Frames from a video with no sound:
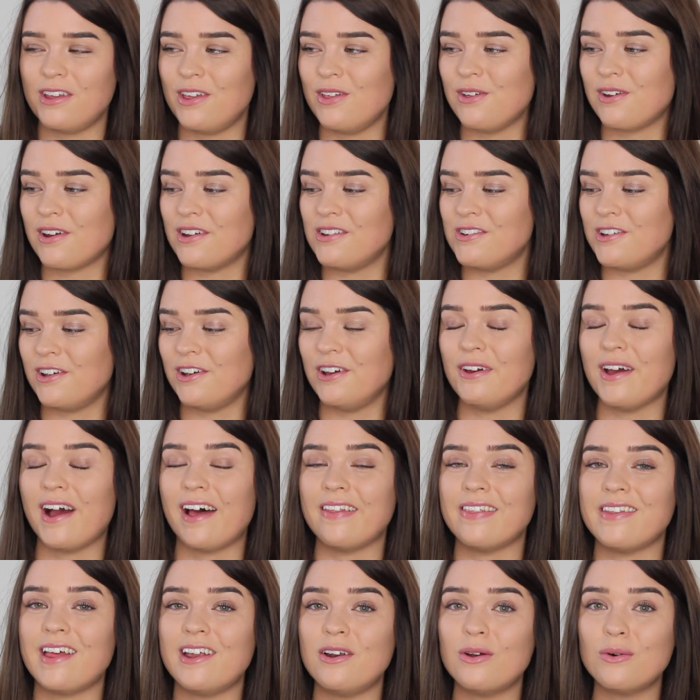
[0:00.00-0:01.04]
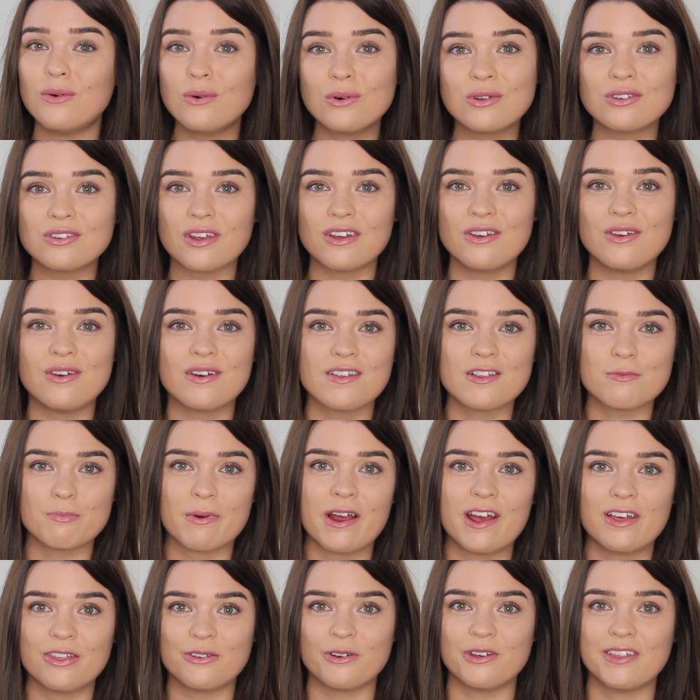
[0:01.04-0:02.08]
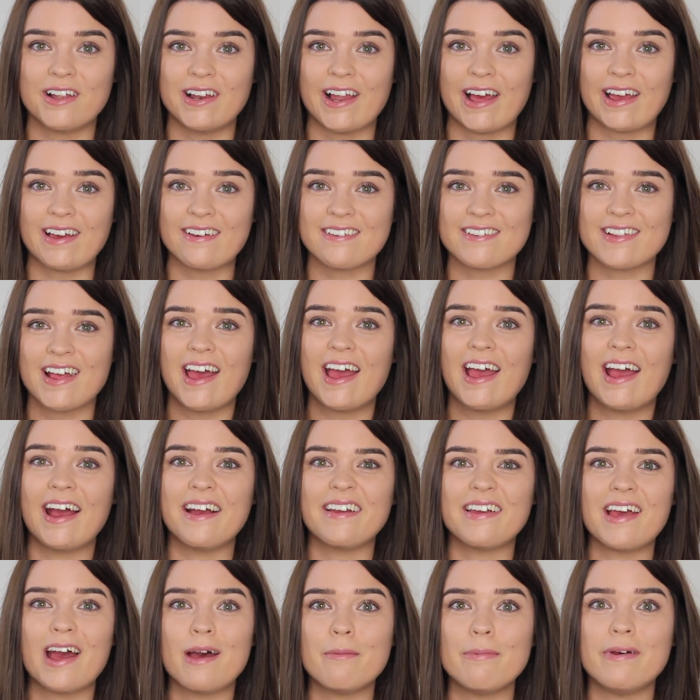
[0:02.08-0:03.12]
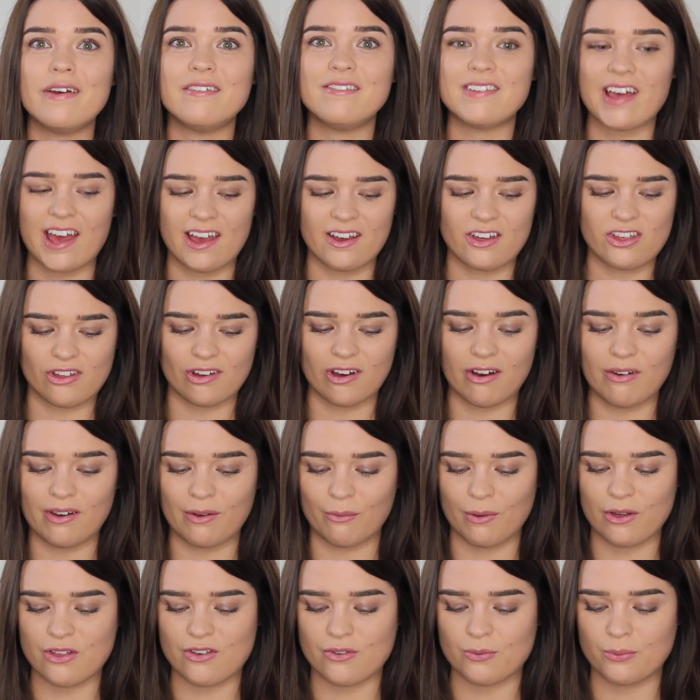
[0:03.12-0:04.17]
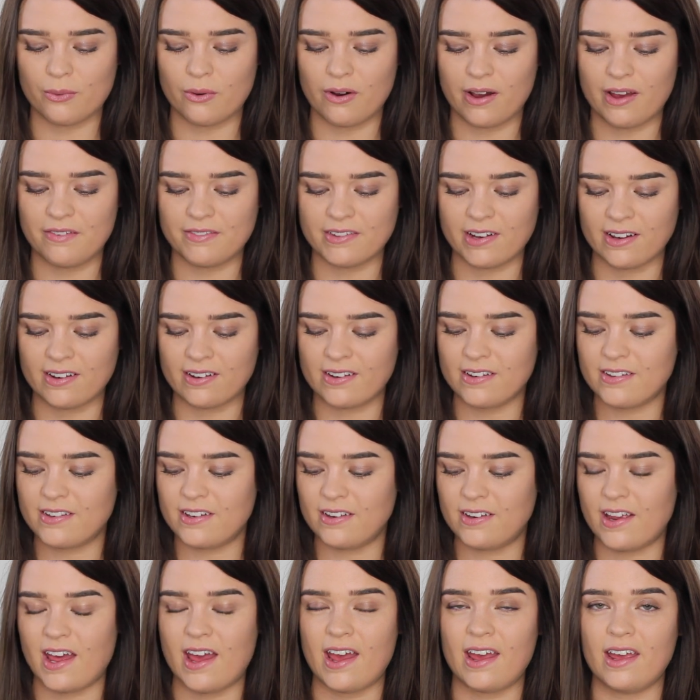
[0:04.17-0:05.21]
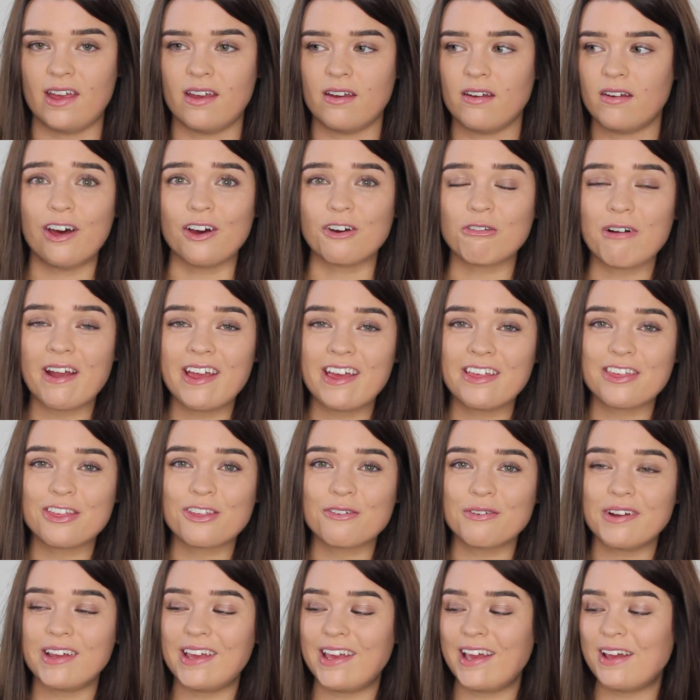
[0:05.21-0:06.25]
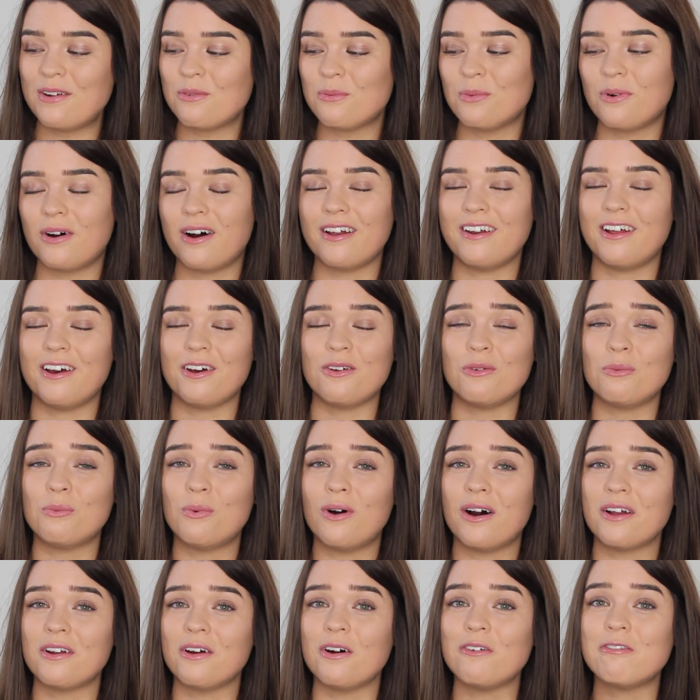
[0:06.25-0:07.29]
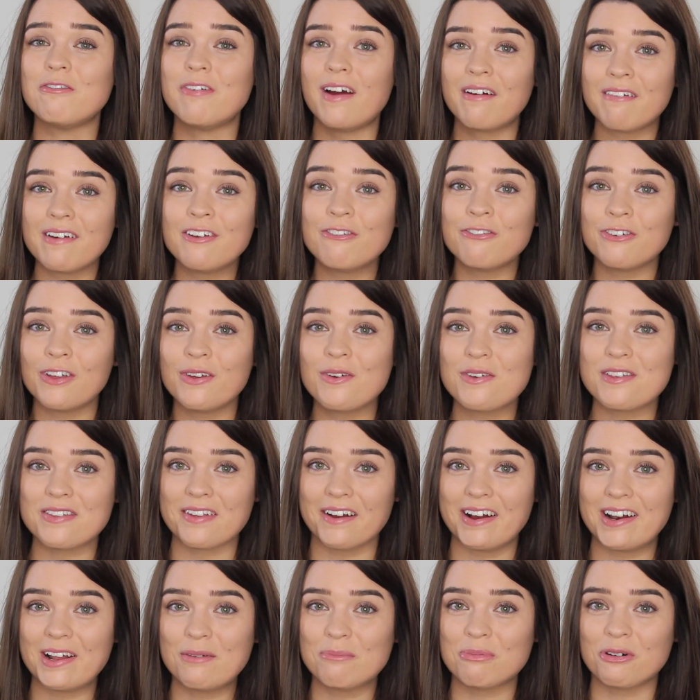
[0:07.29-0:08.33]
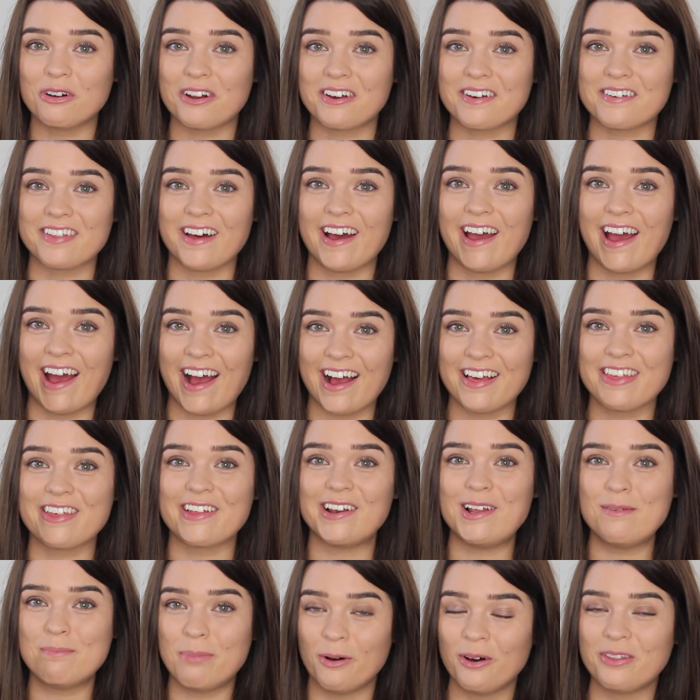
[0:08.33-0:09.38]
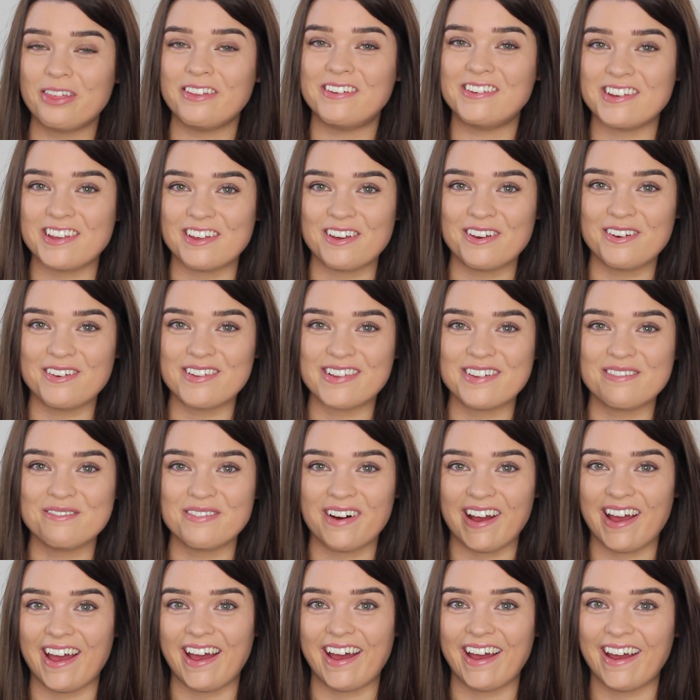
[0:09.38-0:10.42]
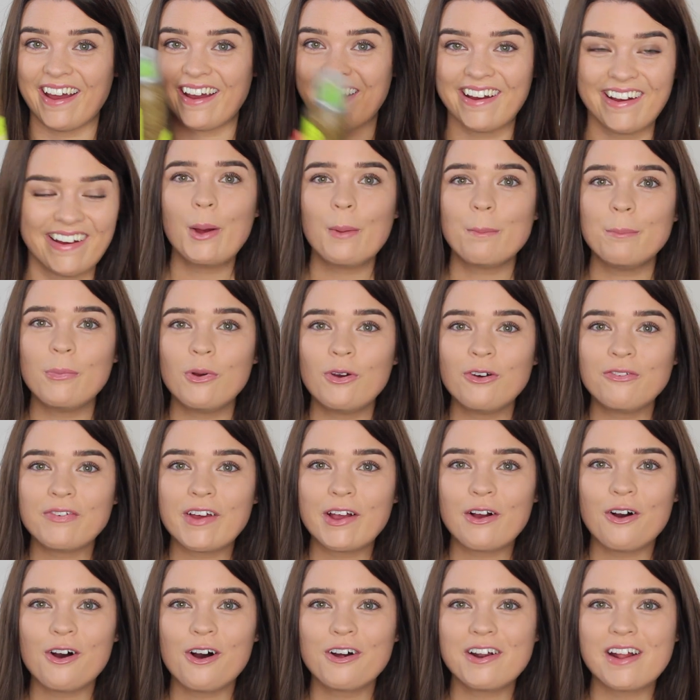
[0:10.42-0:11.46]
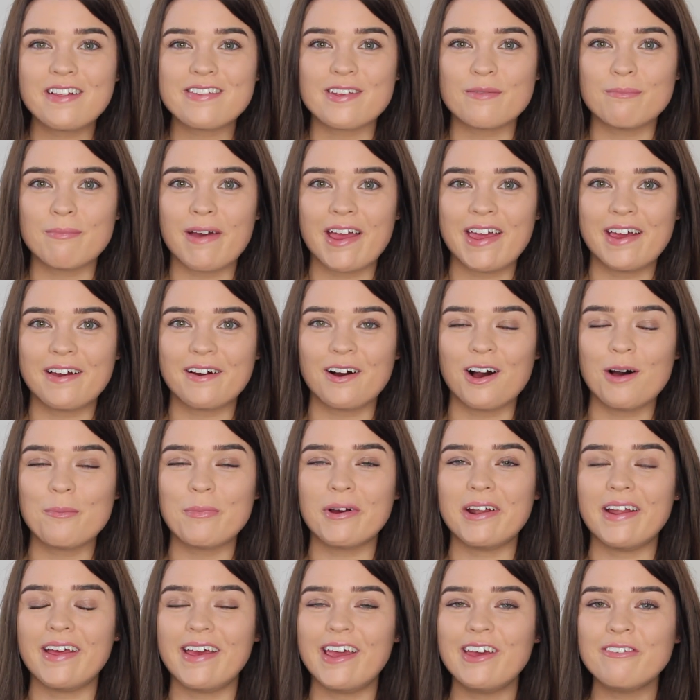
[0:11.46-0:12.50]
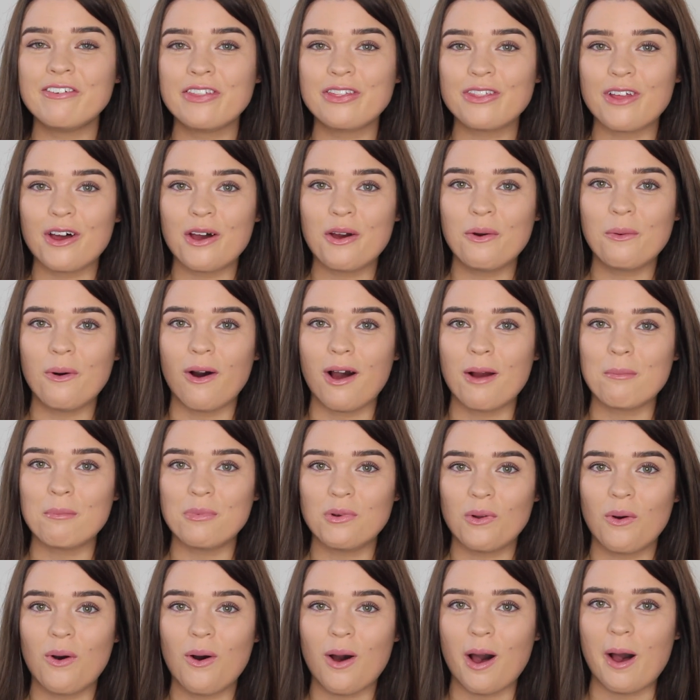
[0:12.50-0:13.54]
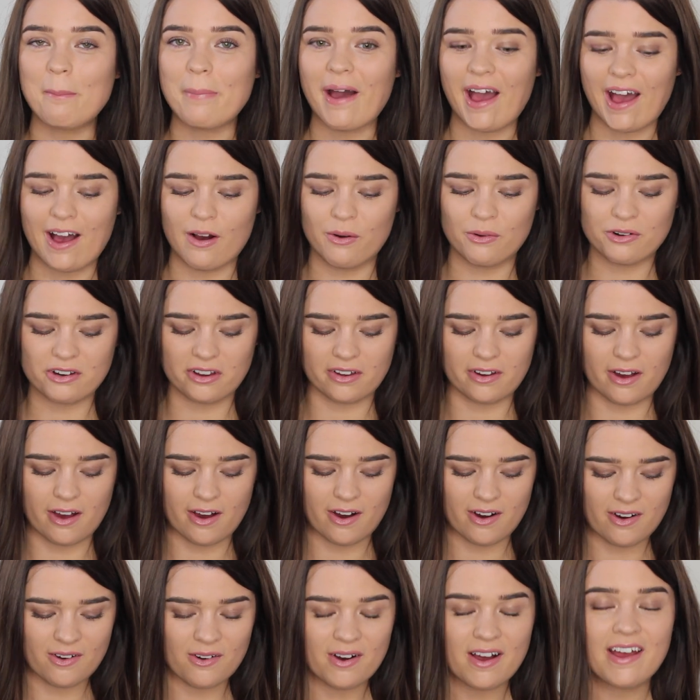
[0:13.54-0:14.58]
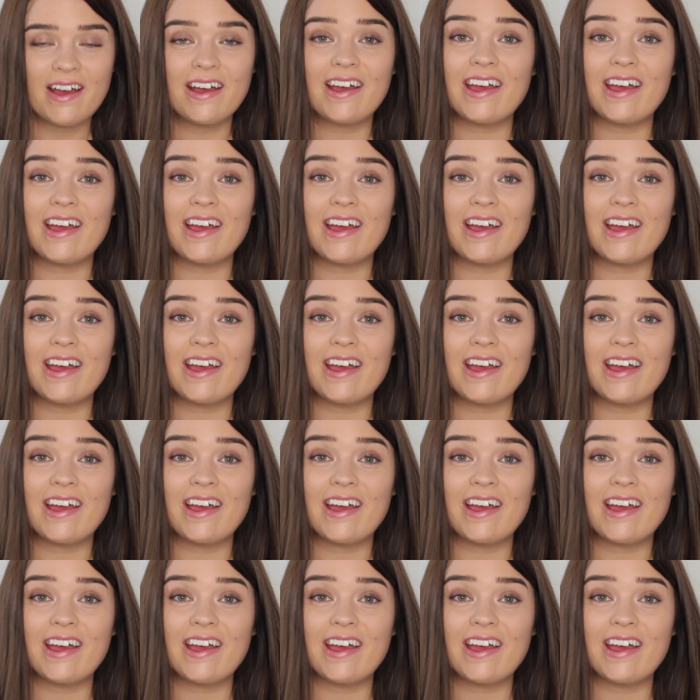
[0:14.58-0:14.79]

that you can do. And then also you can spray it through the lengths and get a bit of texture going, which is what I've done today. A great 3-in-1 and one of very few styling products I actually bother to use in my hair. Moving on to makeup, and even though I'm not a powder girl,